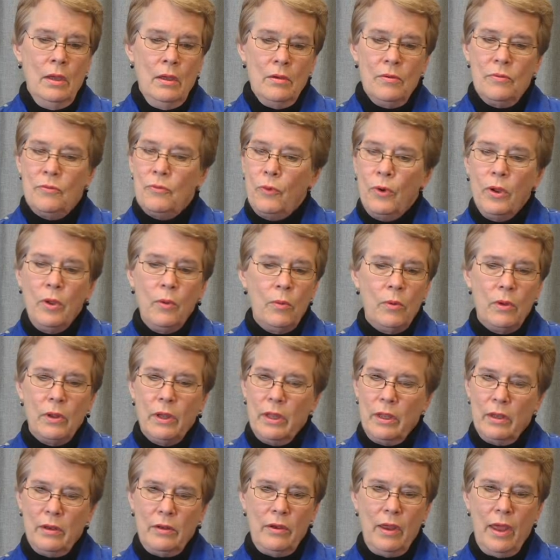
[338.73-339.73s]

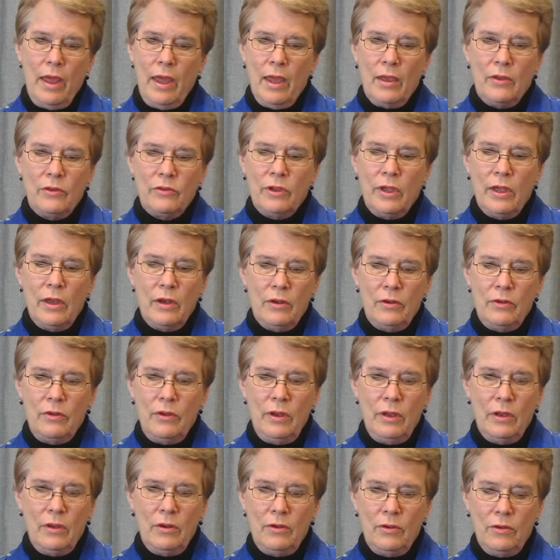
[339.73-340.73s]
Frequently a task can
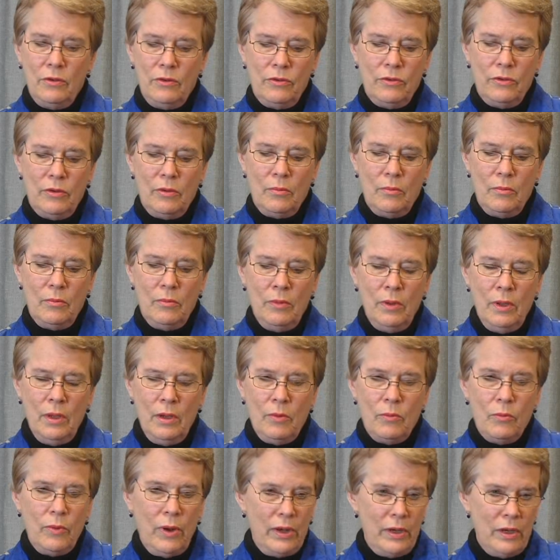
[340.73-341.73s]
attend to some
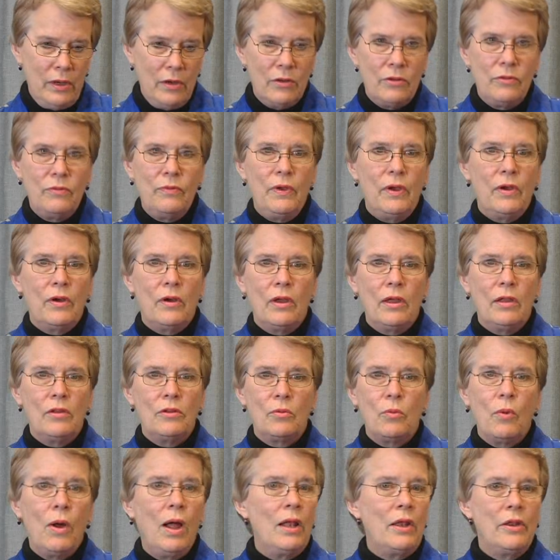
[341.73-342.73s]
readiness
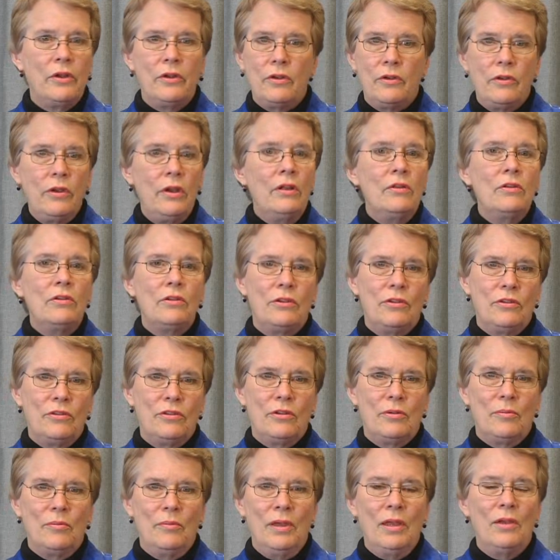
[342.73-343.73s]
variance while it attends to
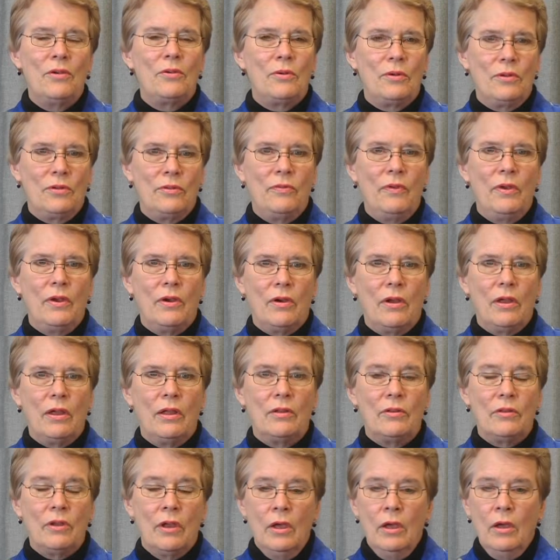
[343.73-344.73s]
some interest
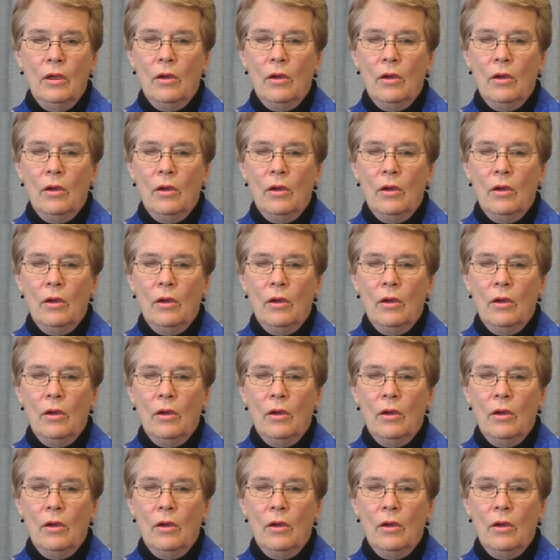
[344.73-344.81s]
variance,